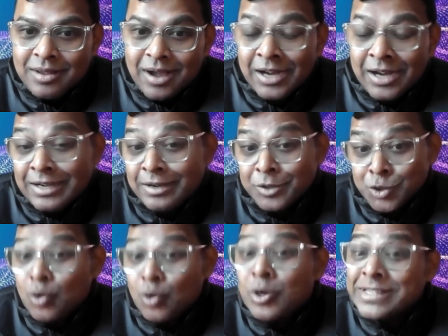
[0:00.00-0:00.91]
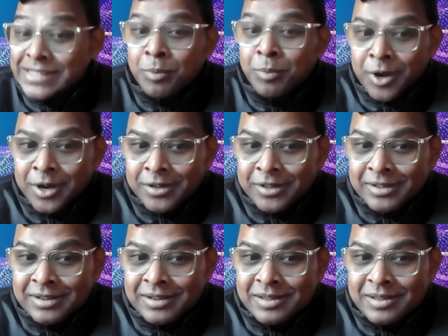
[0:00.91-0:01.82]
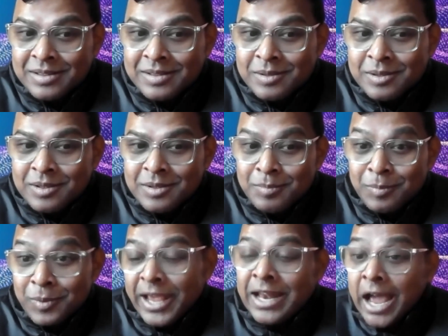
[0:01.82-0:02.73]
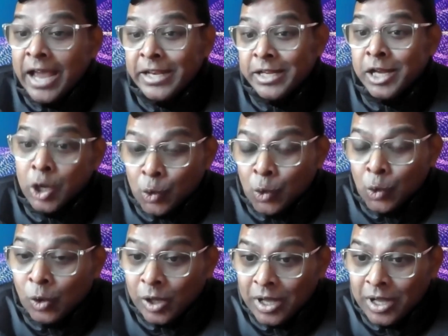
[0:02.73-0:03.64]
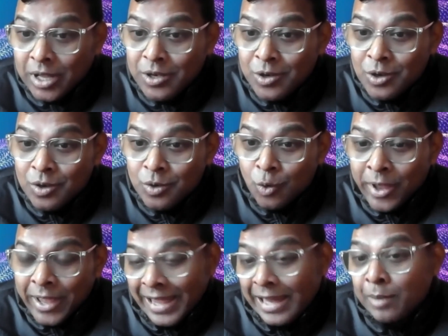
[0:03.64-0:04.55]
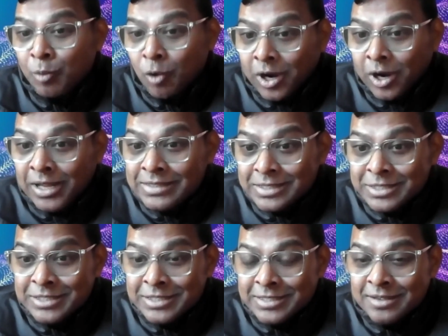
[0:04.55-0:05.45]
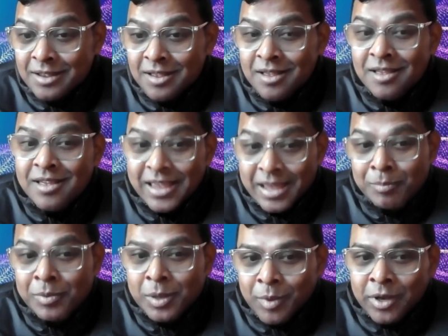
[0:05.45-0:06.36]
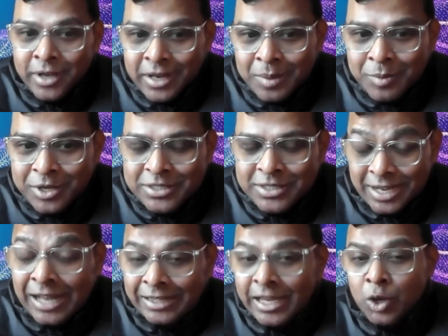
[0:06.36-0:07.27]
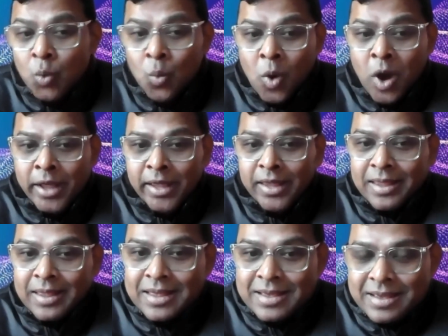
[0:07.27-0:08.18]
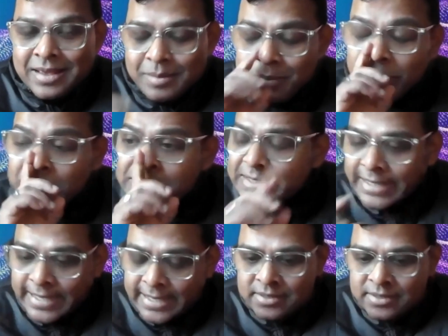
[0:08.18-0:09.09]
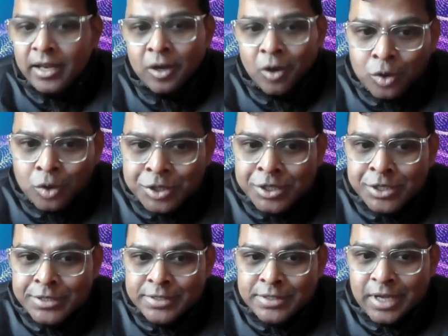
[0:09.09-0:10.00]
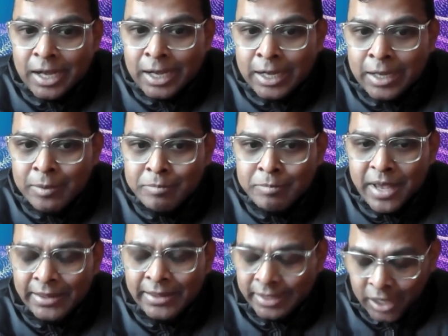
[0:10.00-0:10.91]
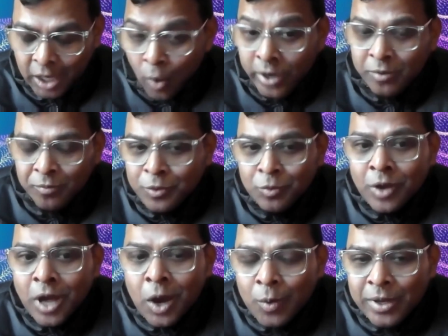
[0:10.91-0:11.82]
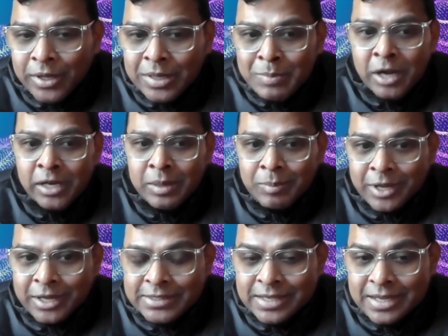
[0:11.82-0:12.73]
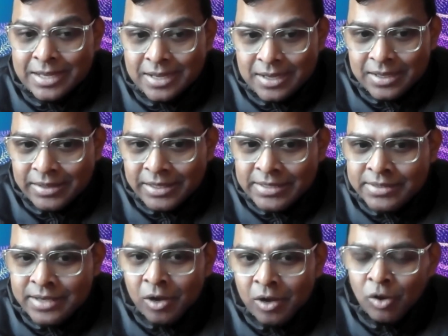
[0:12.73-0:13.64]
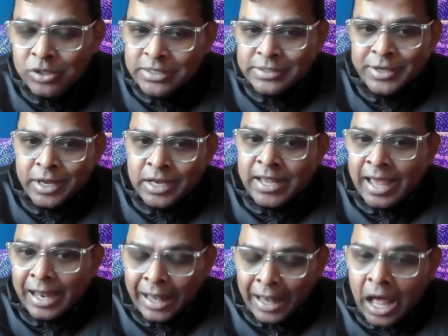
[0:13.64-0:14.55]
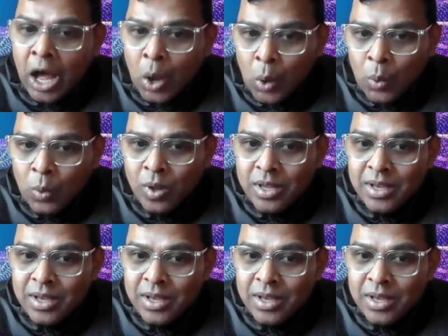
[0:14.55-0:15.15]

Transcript: are truly separated play an ideal role to help organizations implement data mesh. And I'll tell you why. Because these technologies, and there are quite a few now in the marketplace, these technologies really allow